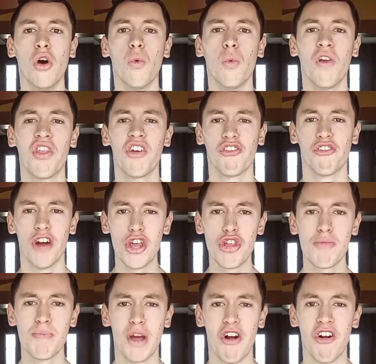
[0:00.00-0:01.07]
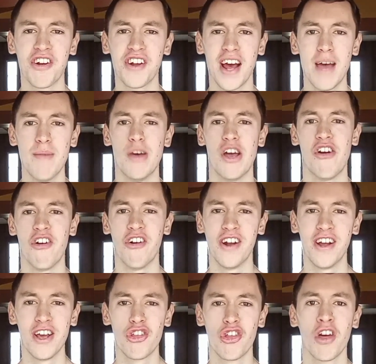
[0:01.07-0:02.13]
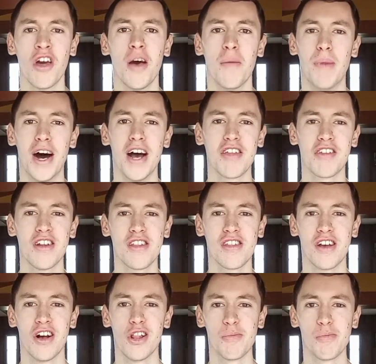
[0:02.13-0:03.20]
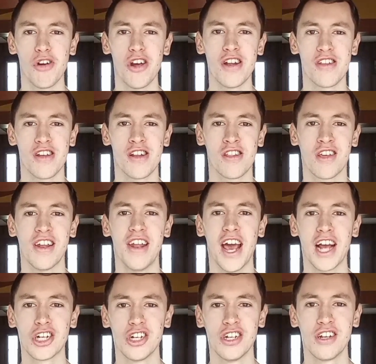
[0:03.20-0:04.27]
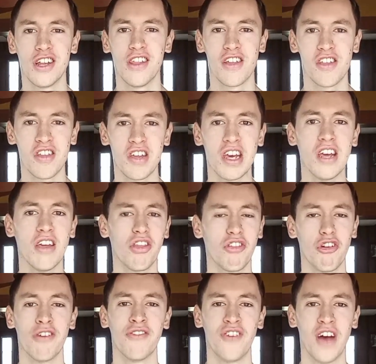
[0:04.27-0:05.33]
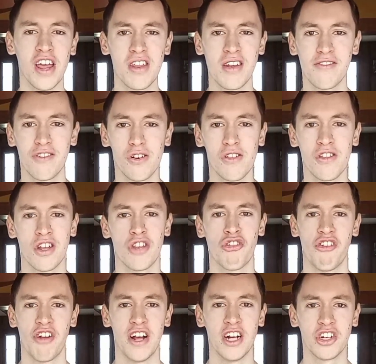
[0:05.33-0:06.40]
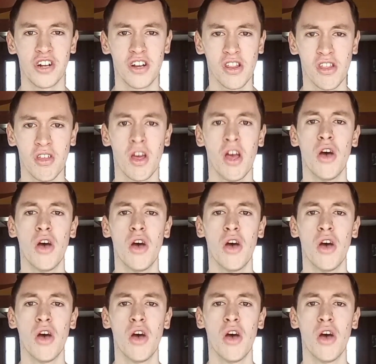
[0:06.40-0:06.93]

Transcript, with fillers: With the rich maritime heritage, Boston celebrates its connection to the sea through festivals and traditions,